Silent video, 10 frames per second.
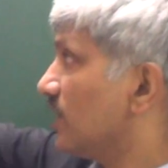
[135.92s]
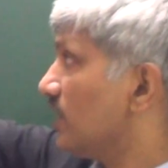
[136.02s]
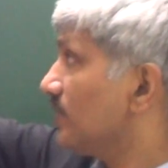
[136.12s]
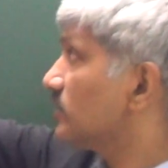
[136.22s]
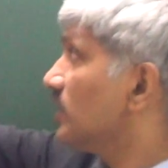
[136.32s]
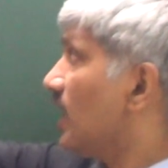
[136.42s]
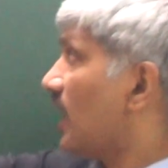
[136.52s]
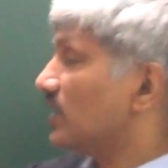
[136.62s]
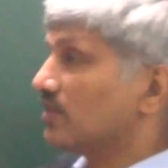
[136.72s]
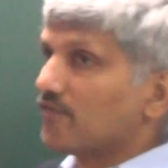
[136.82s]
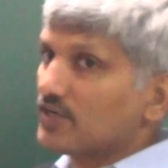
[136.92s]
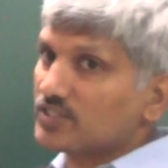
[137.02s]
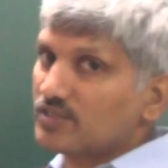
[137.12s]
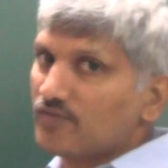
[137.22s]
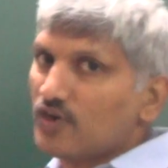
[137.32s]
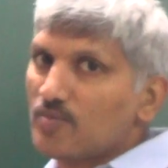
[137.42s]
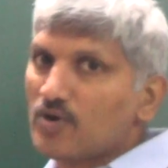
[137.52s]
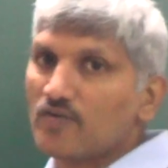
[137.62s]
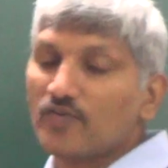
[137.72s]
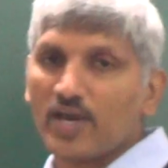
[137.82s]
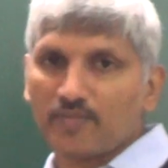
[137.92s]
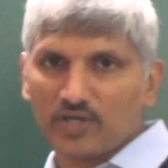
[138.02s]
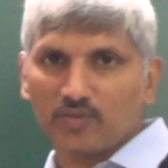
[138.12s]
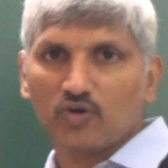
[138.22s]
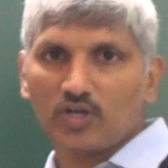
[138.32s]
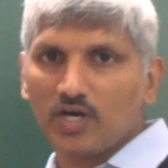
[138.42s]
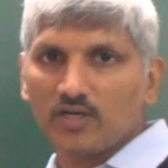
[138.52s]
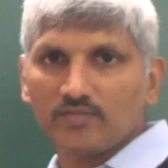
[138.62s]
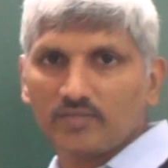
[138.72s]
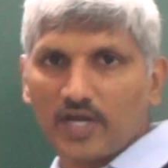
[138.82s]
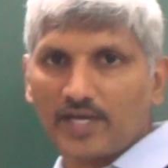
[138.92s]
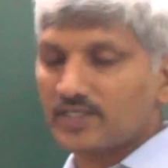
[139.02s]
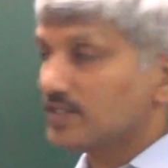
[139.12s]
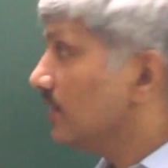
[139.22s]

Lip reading: ellipse and the first form of hyperbola, right?